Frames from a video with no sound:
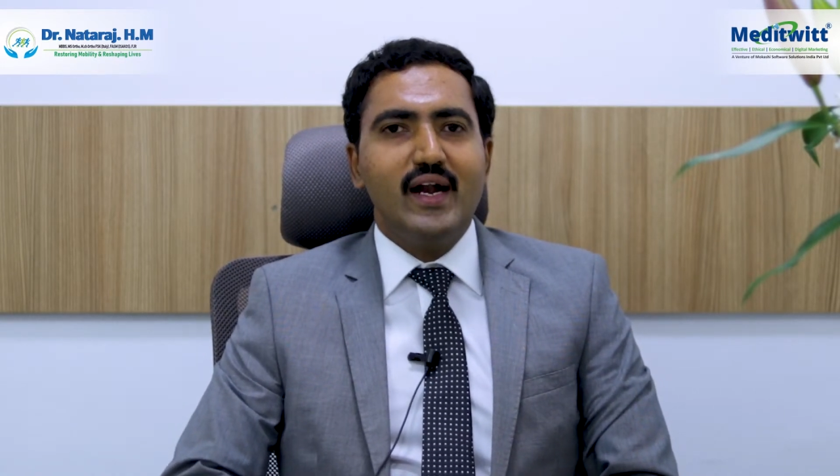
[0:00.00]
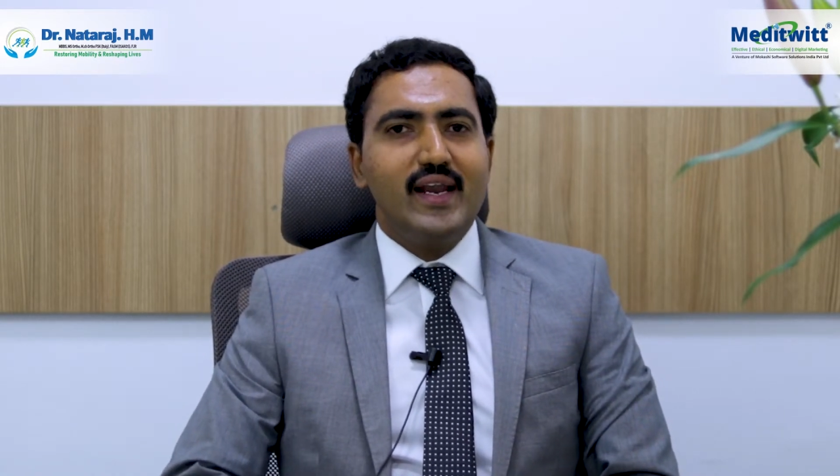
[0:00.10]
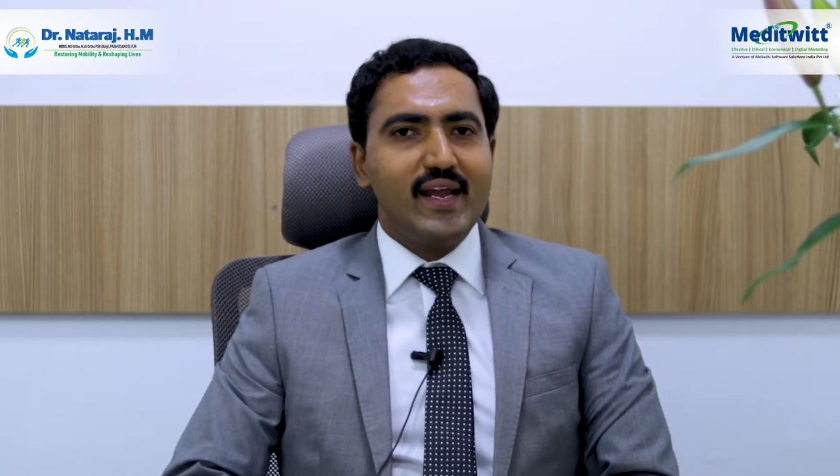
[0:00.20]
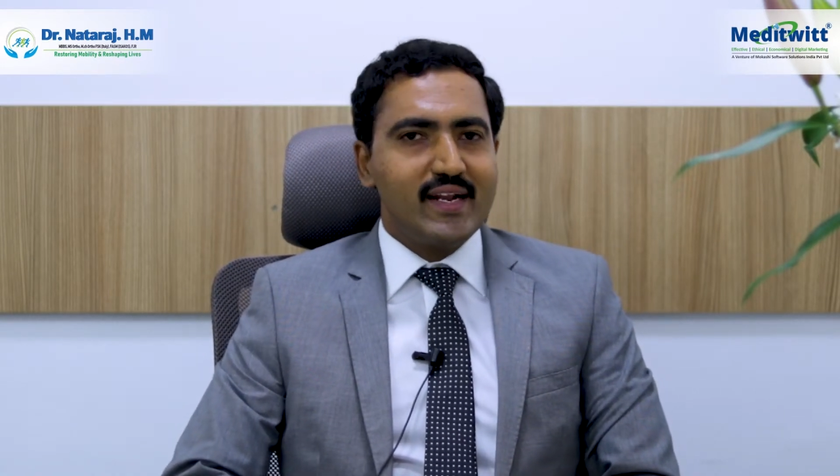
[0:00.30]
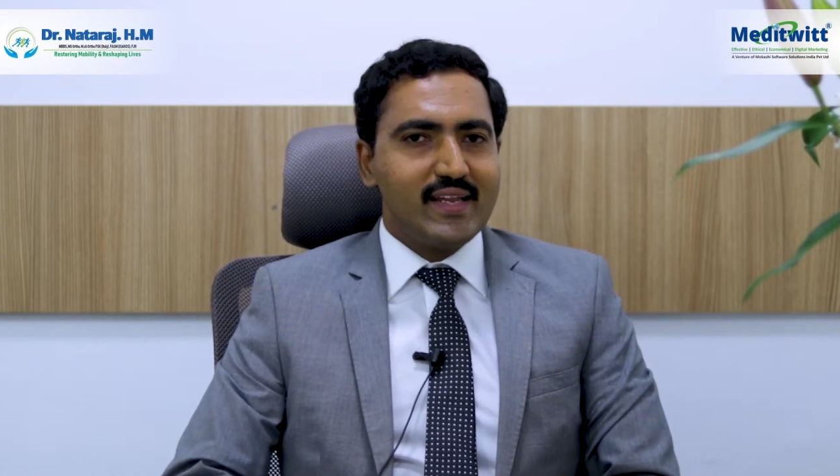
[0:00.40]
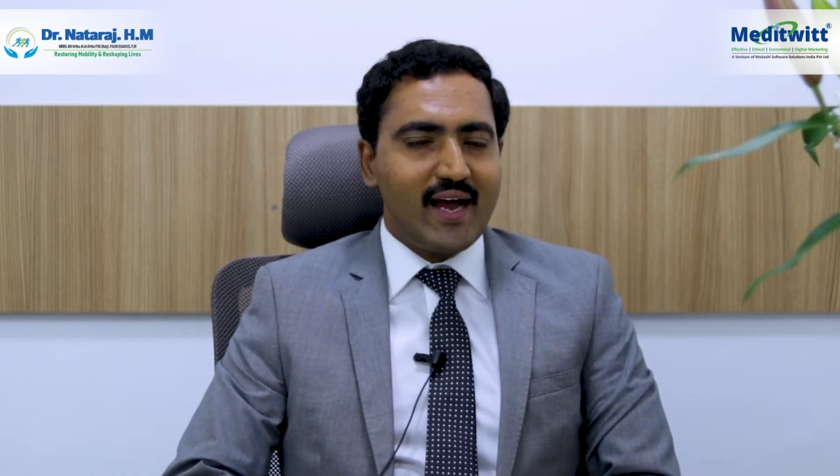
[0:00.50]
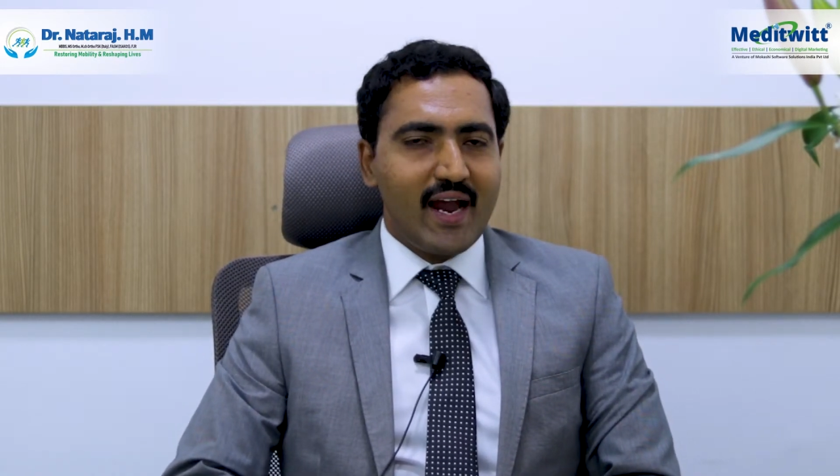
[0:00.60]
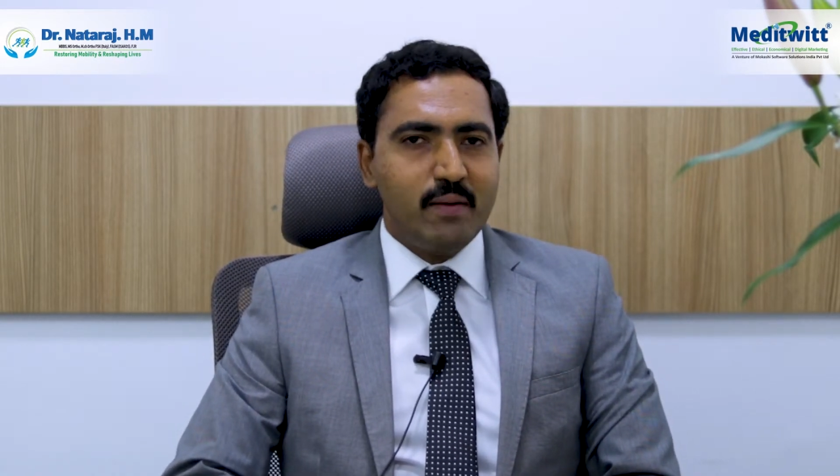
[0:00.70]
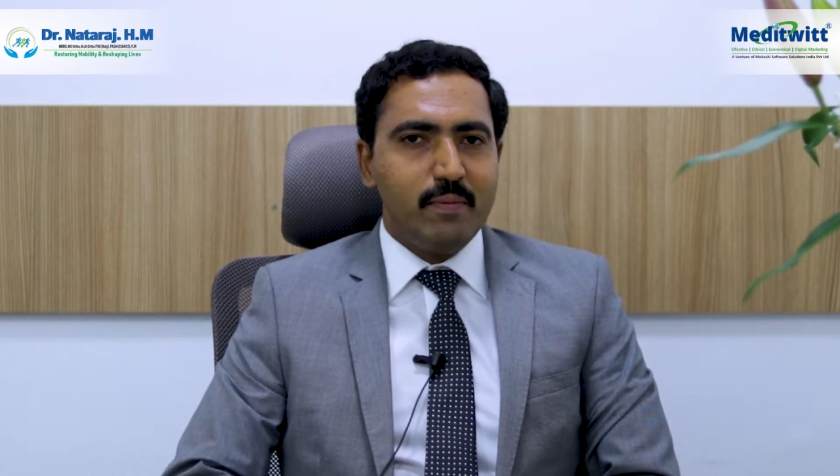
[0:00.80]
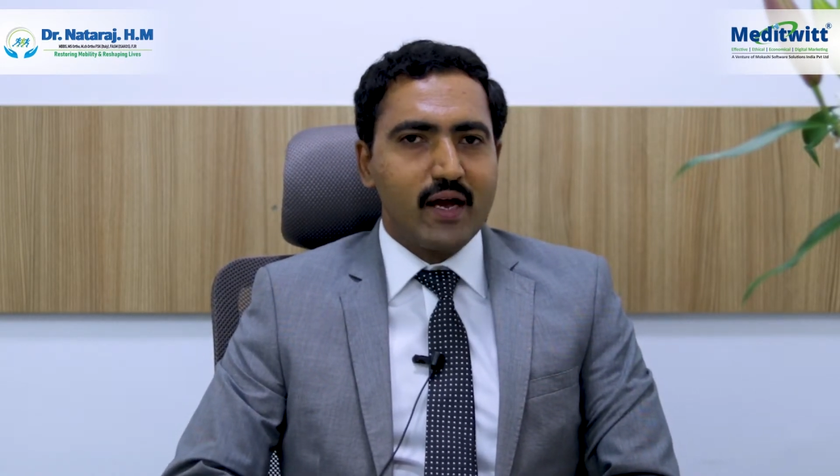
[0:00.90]
taking the
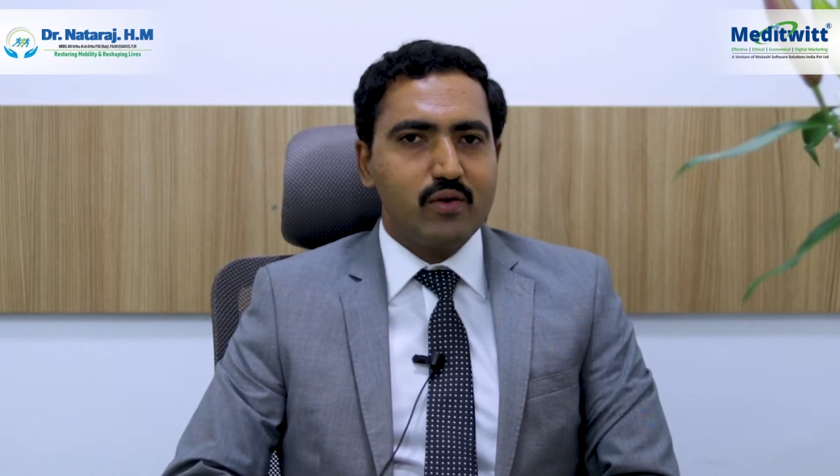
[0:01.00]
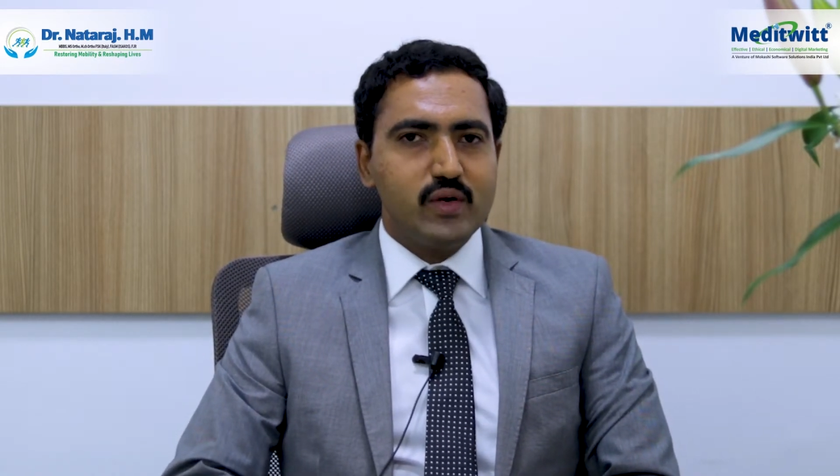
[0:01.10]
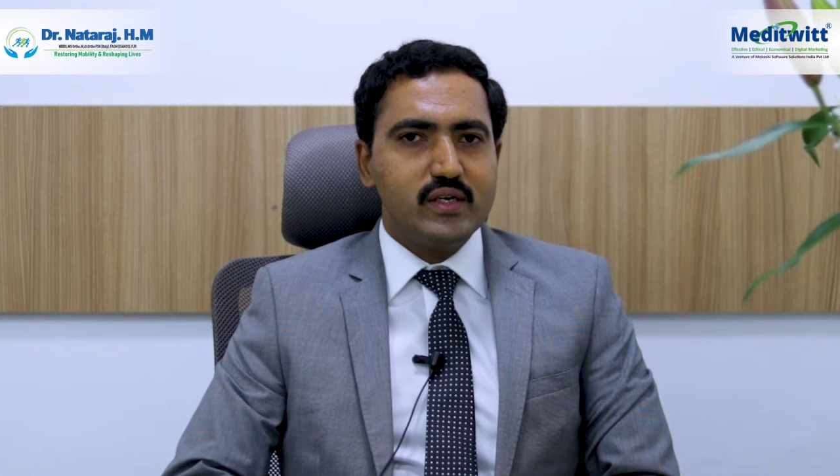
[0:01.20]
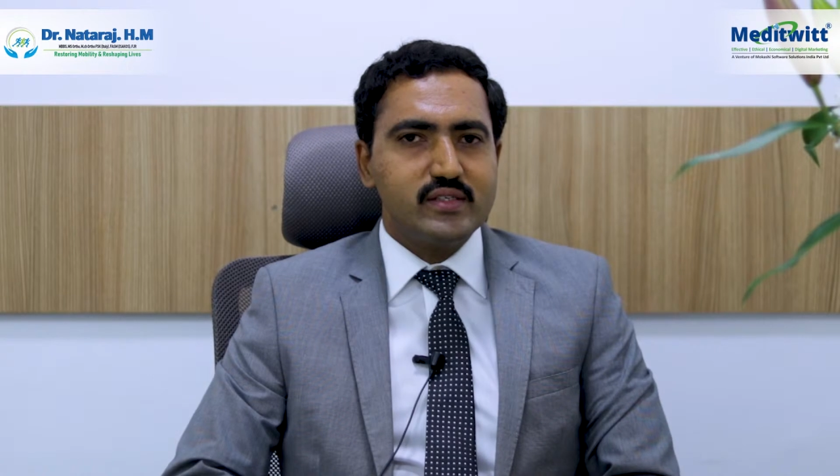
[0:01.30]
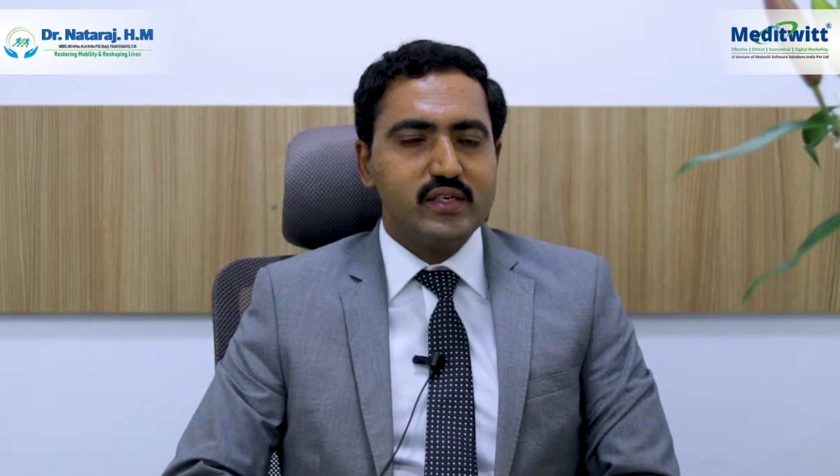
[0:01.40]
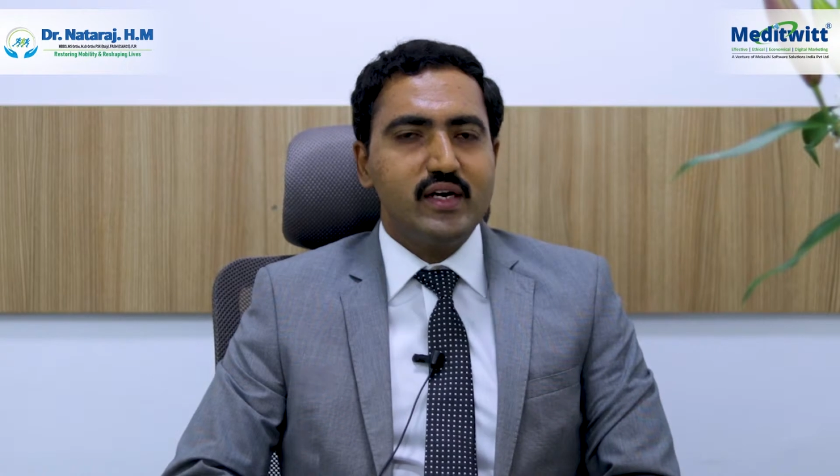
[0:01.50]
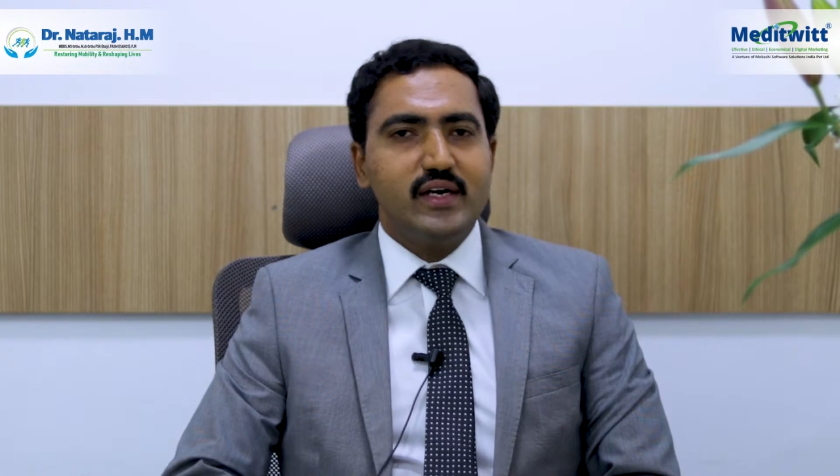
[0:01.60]
hand backwards,